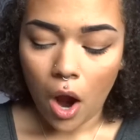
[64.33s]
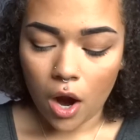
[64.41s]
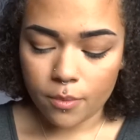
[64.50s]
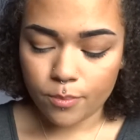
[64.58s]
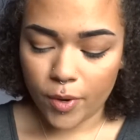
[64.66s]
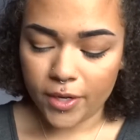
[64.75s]

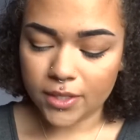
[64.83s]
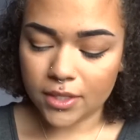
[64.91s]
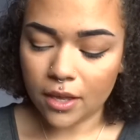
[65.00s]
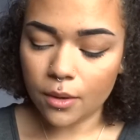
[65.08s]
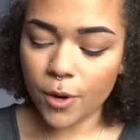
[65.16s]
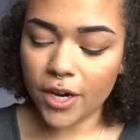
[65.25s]
art prints
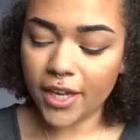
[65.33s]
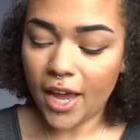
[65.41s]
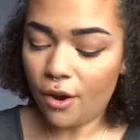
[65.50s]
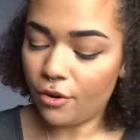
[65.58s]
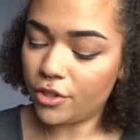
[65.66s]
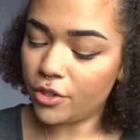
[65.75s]
celebrating
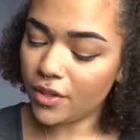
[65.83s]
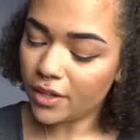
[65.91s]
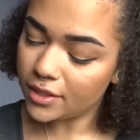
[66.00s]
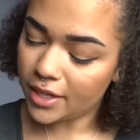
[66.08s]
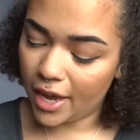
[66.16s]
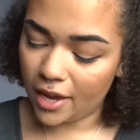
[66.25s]
hair in
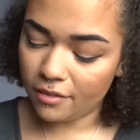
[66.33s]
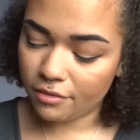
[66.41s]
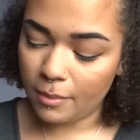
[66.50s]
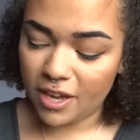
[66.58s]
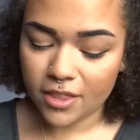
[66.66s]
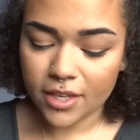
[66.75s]
2008
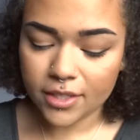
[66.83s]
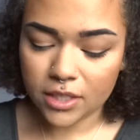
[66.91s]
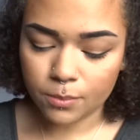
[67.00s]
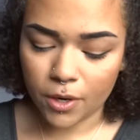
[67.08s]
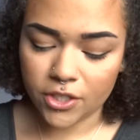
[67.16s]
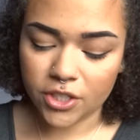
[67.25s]
for my
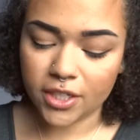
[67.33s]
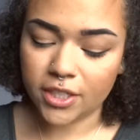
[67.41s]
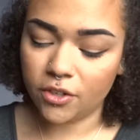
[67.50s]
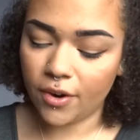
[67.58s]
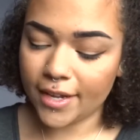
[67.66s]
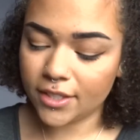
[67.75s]
thesis project
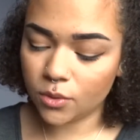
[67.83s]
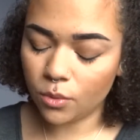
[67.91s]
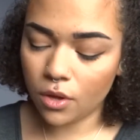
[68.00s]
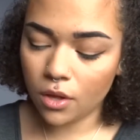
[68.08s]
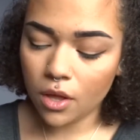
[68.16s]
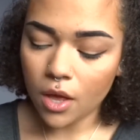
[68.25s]
in grad
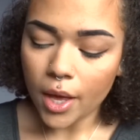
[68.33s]
school,